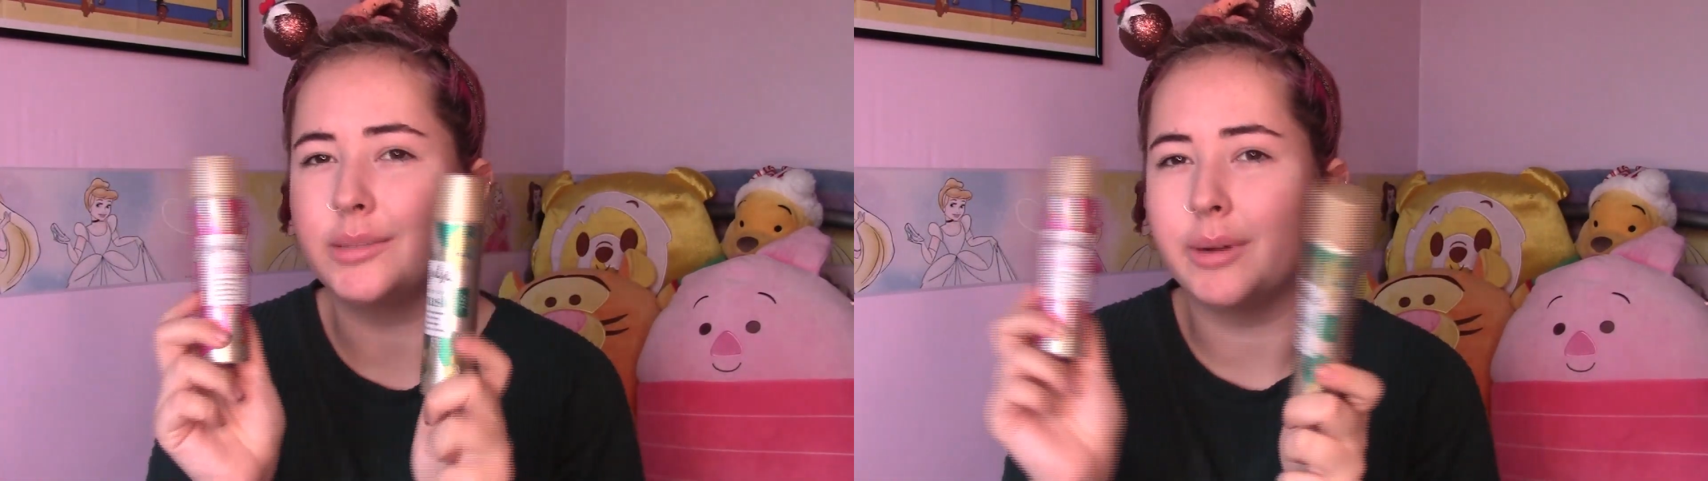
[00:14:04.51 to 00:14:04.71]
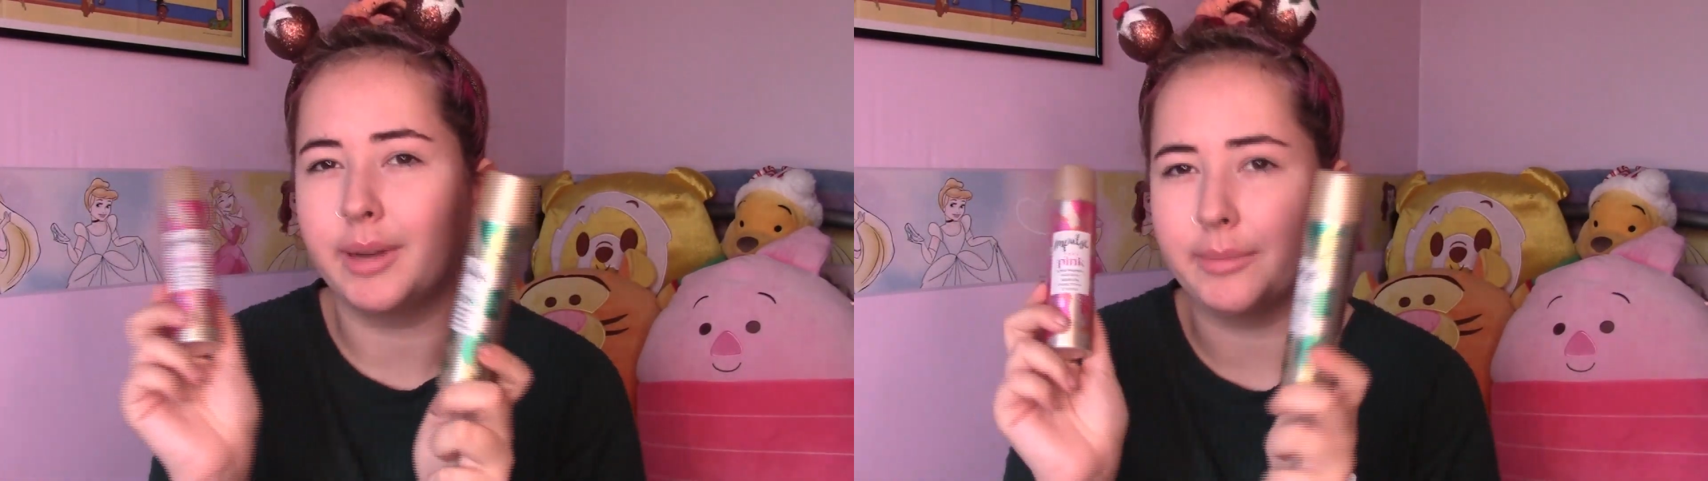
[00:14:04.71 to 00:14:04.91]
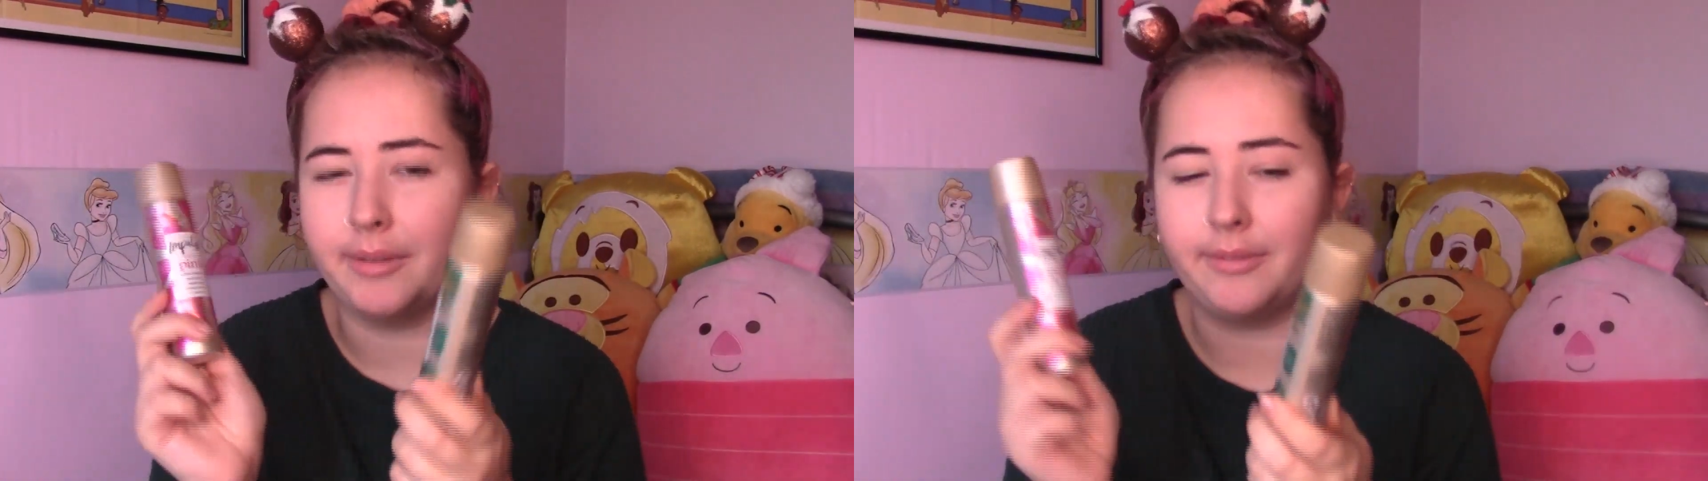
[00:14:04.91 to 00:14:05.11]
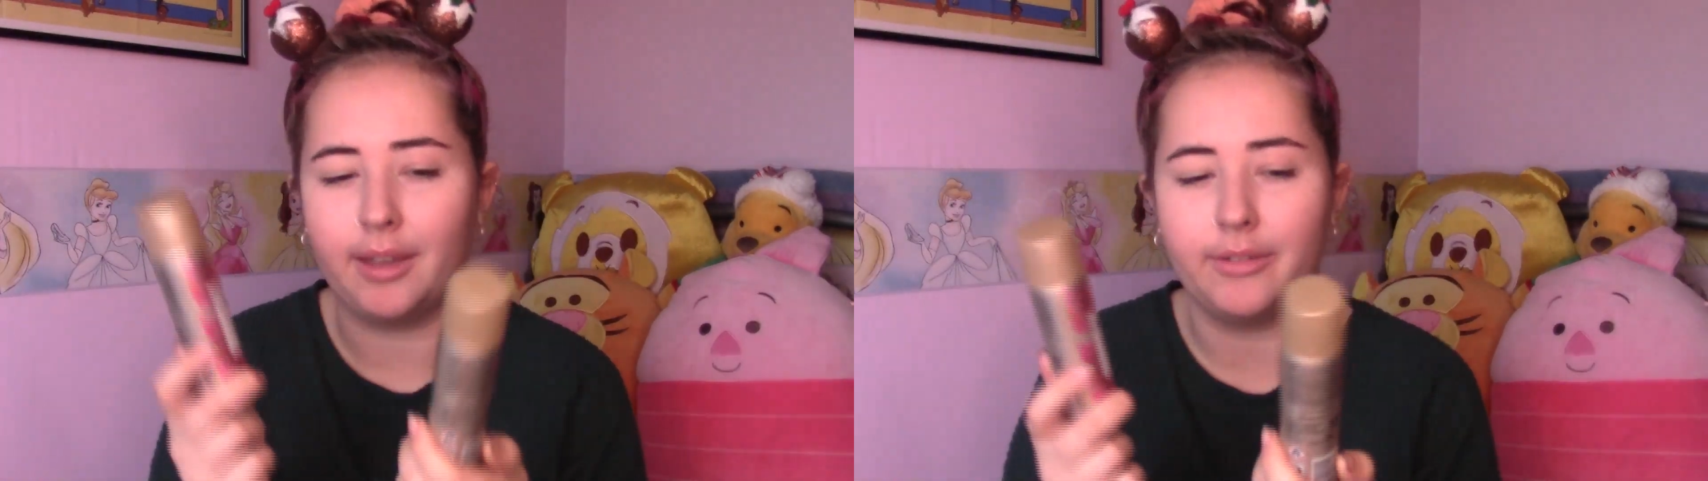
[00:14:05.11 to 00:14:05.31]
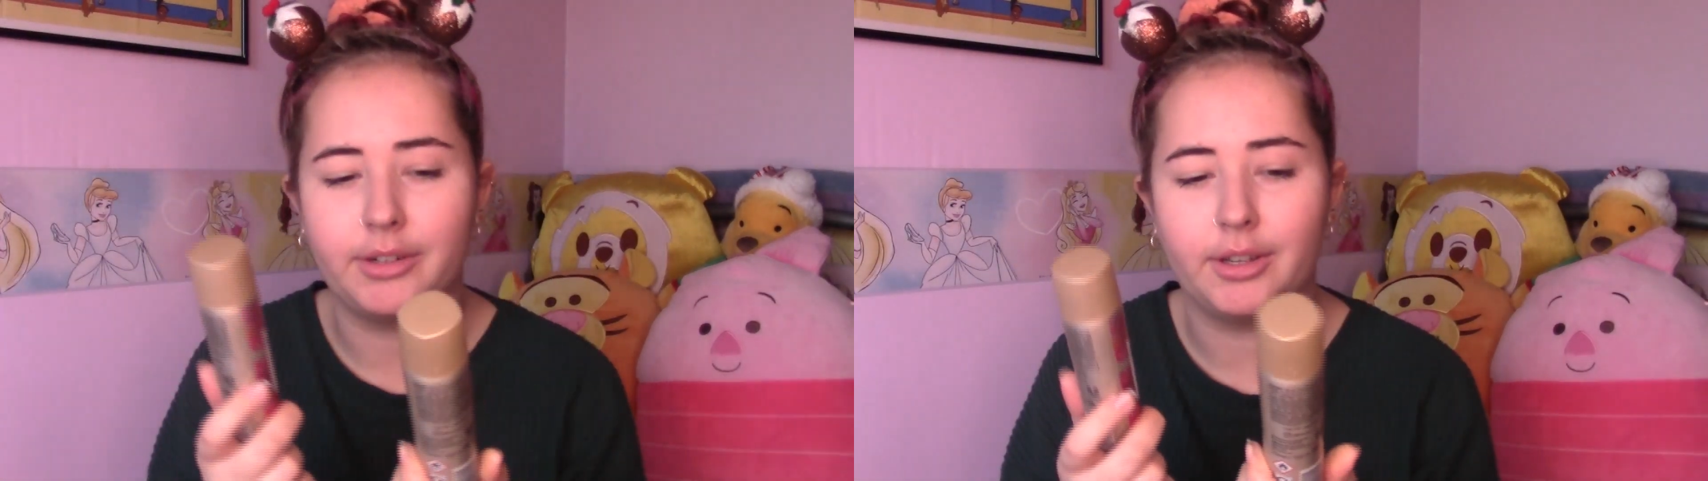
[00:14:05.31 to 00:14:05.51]
It's probably like my
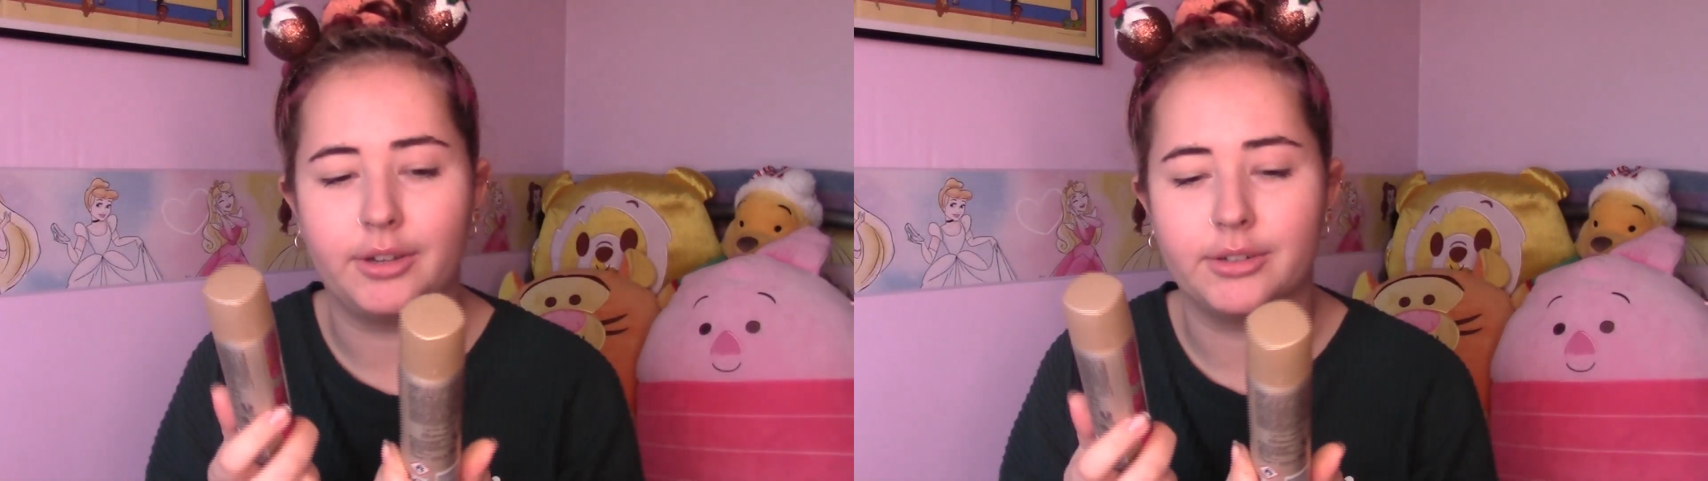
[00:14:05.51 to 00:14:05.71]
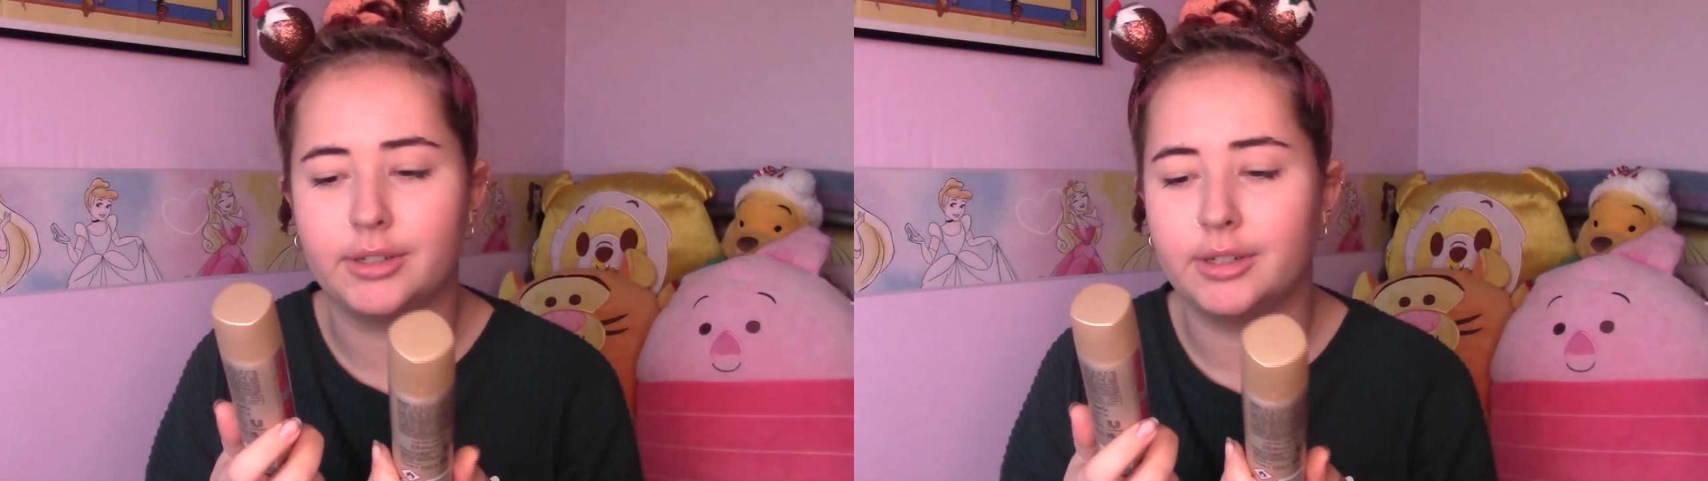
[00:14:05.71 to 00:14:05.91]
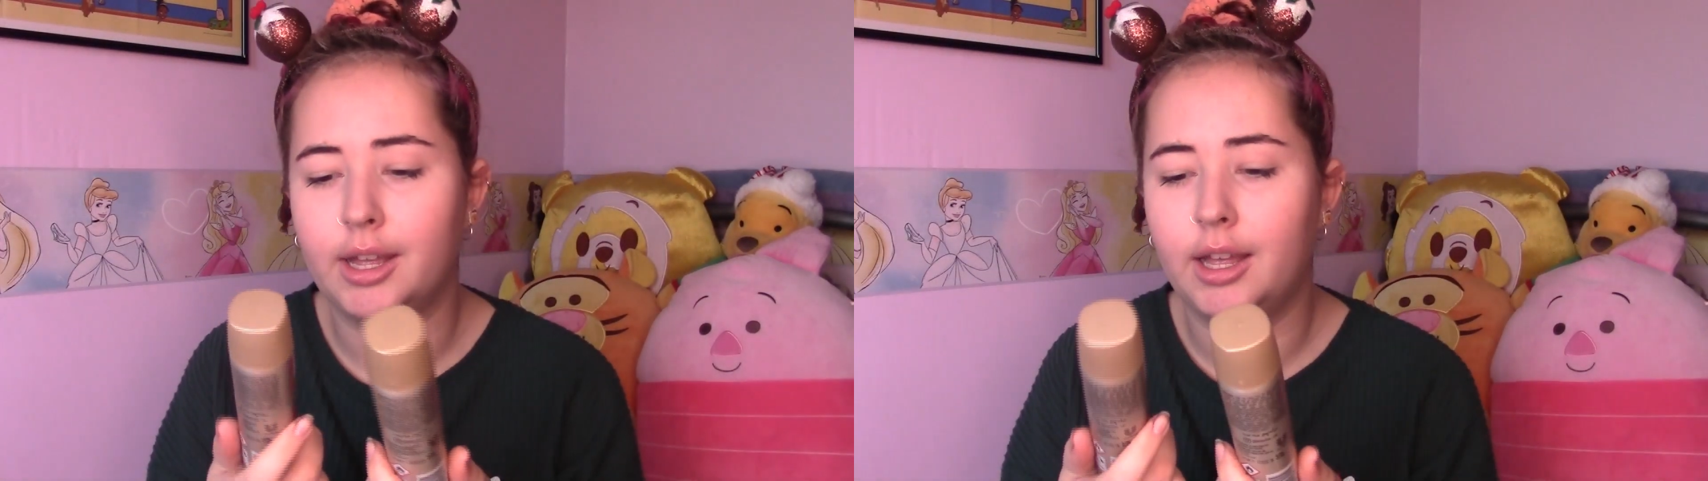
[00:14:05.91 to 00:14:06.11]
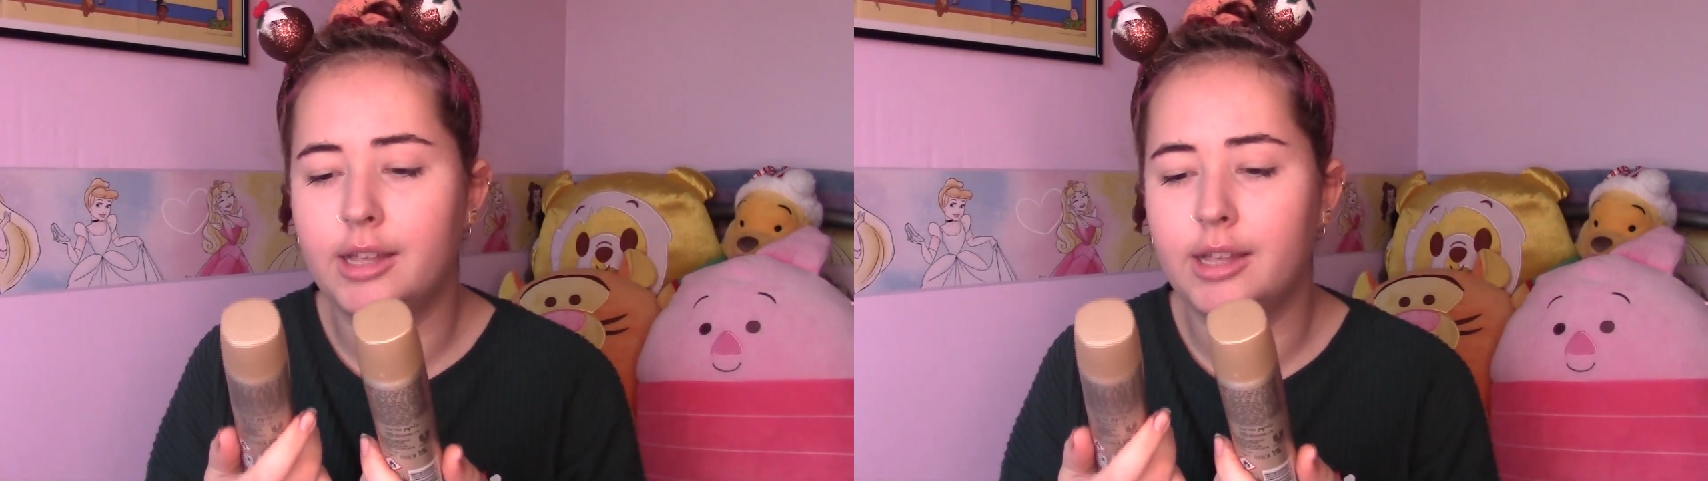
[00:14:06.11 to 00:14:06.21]
favourite deodorant.